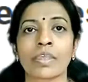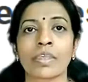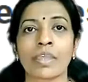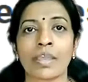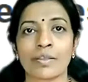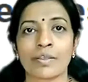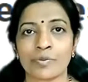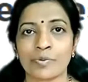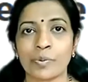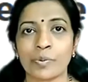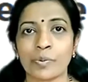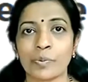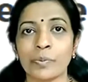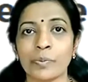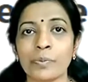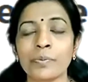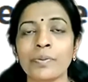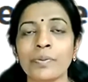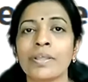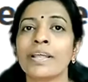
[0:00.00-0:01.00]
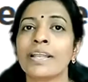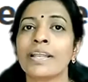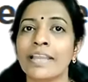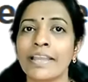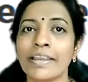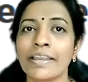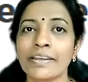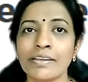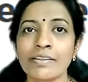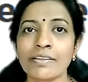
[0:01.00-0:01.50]
So, let
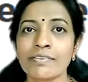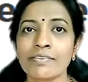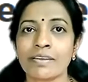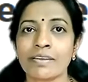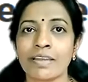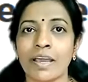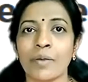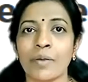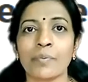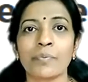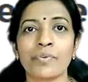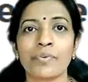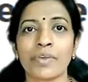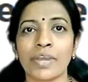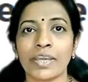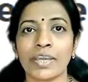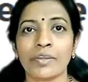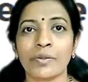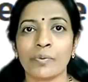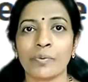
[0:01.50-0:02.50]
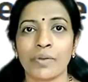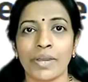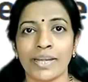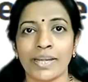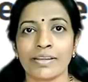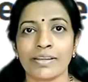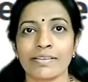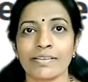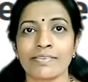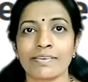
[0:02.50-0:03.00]
us now try to
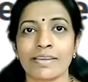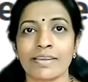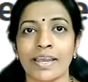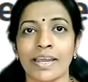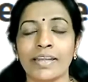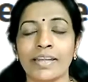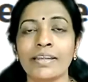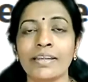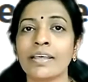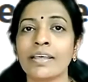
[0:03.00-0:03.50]
understand